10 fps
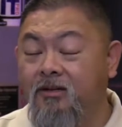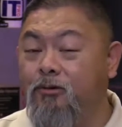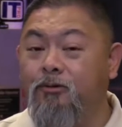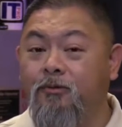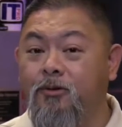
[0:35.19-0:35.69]

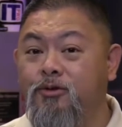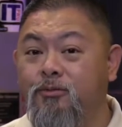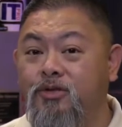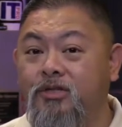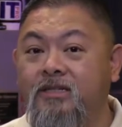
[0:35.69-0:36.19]
old virtual
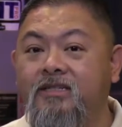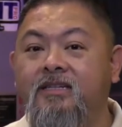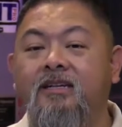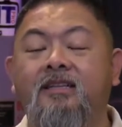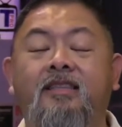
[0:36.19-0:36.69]
machines
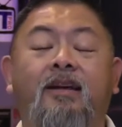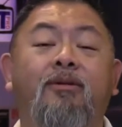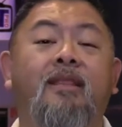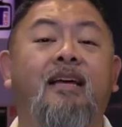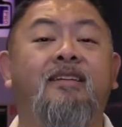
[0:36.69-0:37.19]
that I
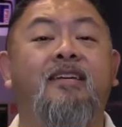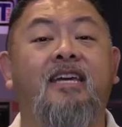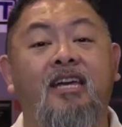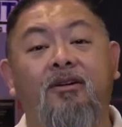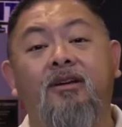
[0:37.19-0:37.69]
would like to
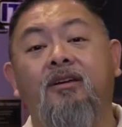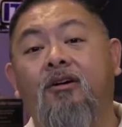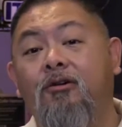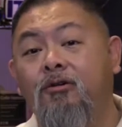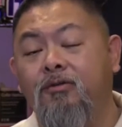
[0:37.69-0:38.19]
carry
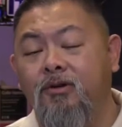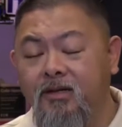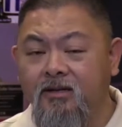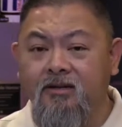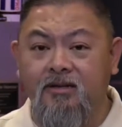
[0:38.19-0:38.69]
over
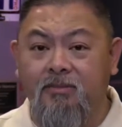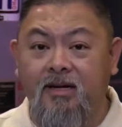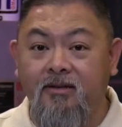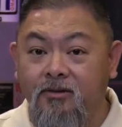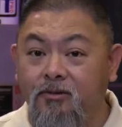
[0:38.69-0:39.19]
into
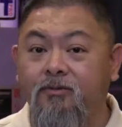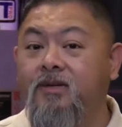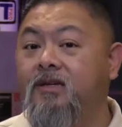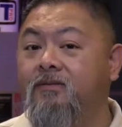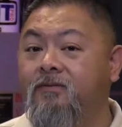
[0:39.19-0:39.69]
my new
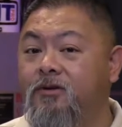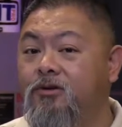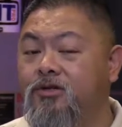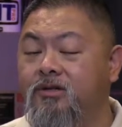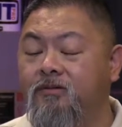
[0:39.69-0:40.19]
VM
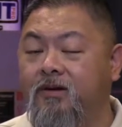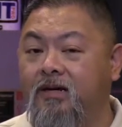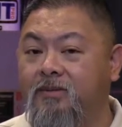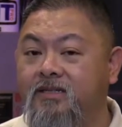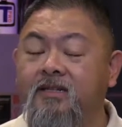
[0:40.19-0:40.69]
Fusion
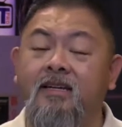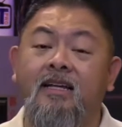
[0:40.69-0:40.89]
environment.